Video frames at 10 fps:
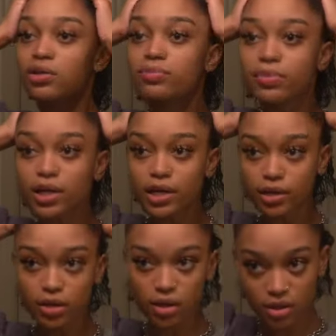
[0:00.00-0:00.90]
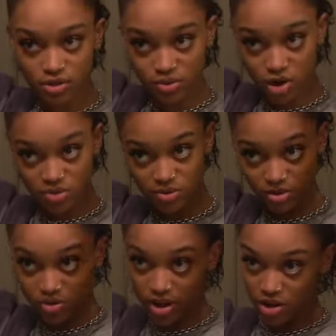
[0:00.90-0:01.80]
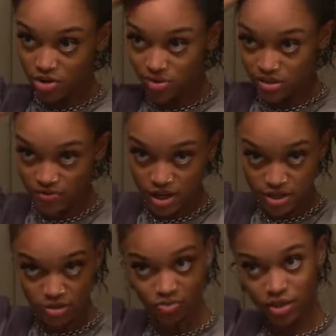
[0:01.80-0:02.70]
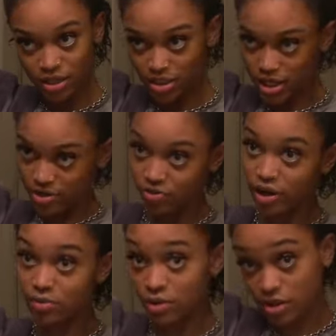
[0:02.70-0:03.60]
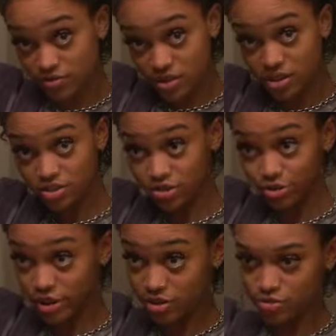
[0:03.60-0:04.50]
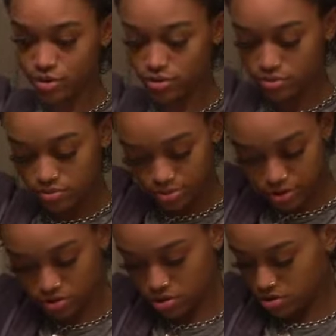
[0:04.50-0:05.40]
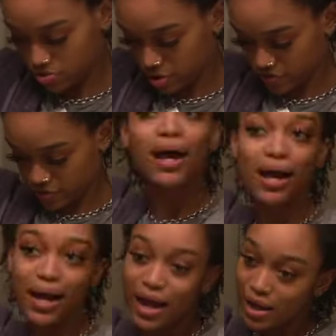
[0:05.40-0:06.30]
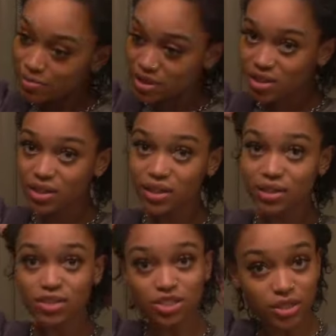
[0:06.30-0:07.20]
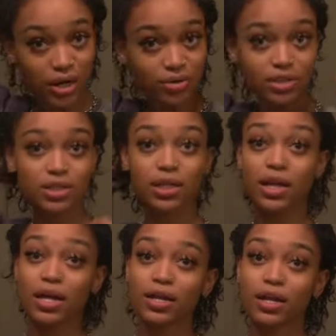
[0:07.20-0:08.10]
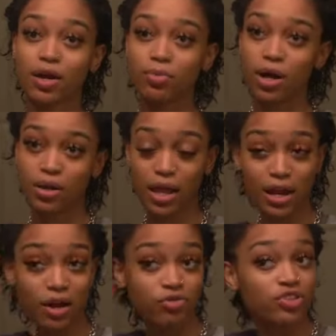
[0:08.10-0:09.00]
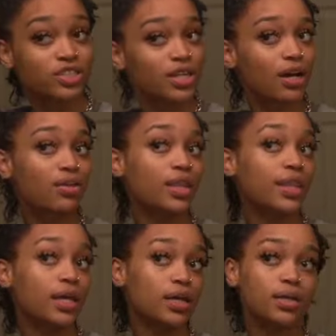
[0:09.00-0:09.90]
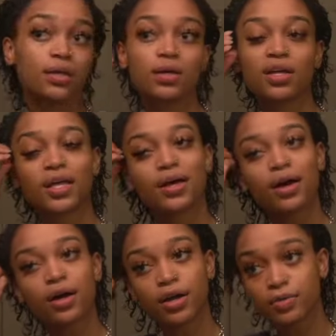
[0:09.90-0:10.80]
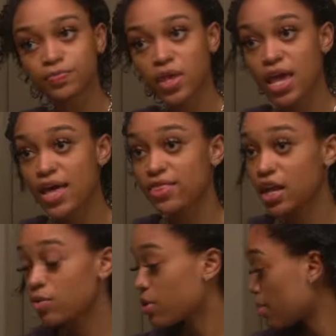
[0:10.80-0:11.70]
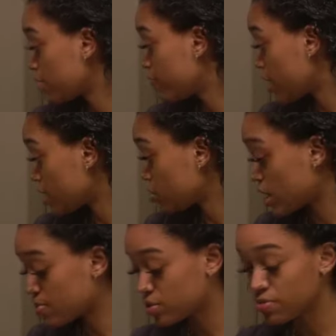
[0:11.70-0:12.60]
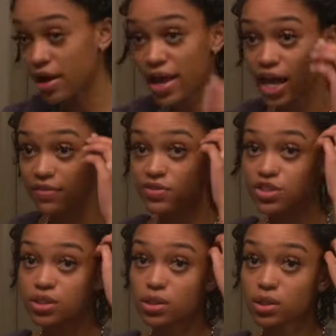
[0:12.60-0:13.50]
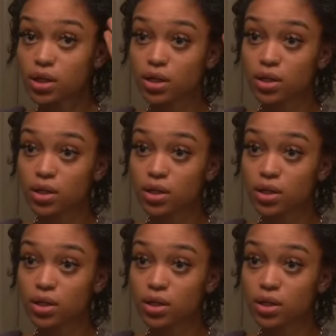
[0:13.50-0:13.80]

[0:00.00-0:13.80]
but you can't always find the one that's like right above 613, you know. But you know, whatever. I'm gonna get in the shower tonight, and I'll rinse it out then, and then I'll probably follow up with my Apogee